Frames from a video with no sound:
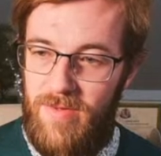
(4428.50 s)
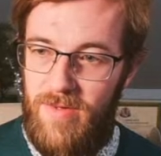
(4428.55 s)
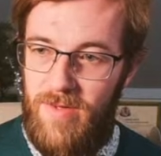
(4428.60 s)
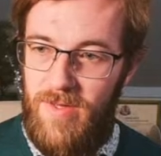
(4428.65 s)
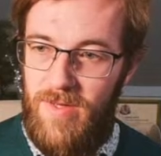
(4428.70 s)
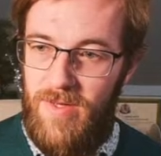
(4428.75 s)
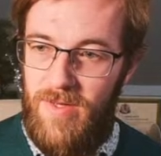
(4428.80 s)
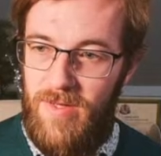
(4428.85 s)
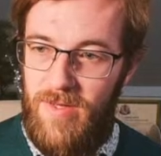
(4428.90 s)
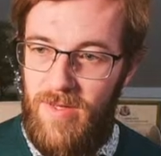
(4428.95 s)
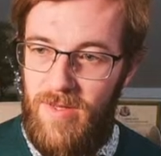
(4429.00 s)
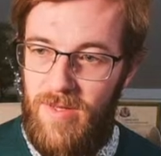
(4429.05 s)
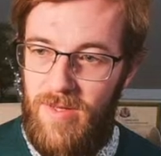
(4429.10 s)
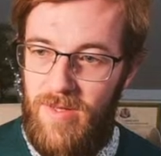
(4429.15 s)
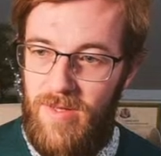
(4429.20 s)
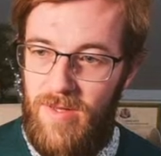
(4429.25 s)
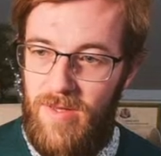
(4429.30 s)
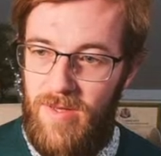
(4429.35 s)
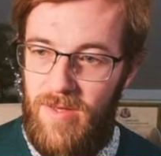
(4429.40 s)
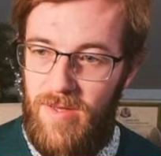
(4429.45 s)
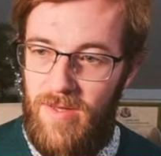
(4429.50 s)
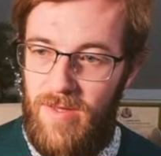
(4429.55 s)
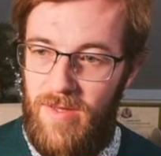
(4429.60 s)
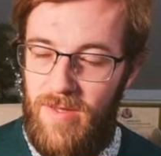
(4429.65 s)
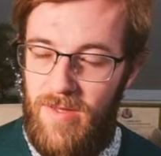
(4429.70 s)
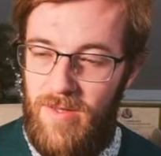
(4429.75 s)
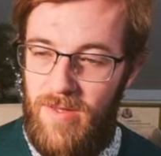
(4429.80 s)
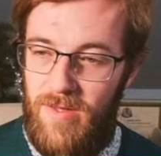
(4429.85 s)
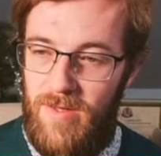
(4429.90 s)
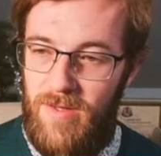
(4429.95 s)
in,
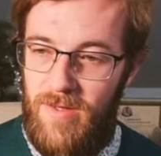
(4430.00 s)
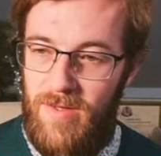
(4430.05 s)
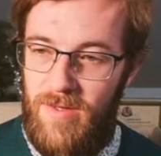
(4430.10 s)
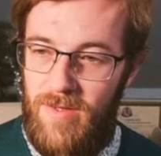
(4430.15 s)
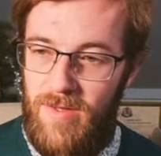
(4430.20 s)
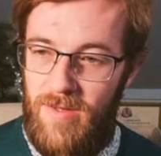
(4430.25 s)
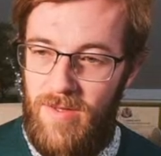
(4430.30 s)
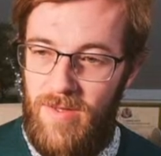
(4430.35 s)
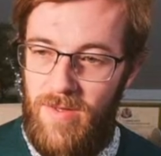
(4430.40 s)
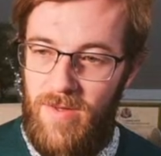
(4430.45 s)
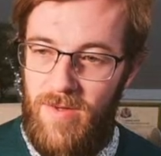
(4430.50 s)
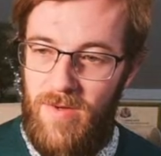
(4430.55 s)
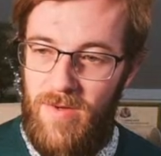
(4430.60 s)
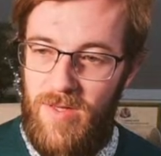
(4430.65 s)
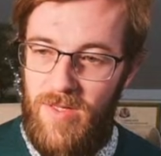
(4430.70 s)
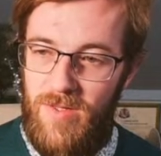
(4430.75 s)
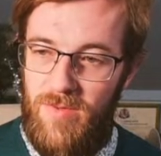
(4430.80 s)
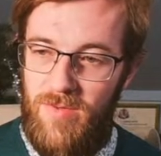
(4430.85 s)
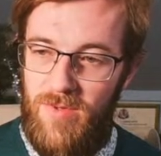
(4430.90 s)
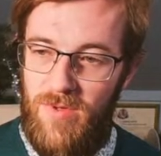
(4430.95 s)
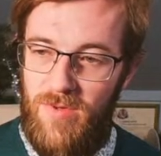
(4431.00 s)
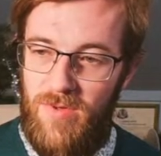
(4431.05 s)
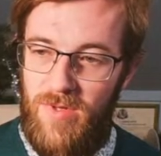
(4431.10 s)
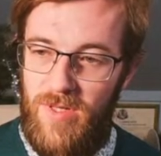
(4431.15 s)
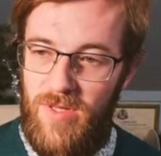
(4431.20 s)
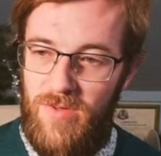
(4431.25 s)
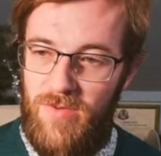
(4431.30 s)
actually we don't need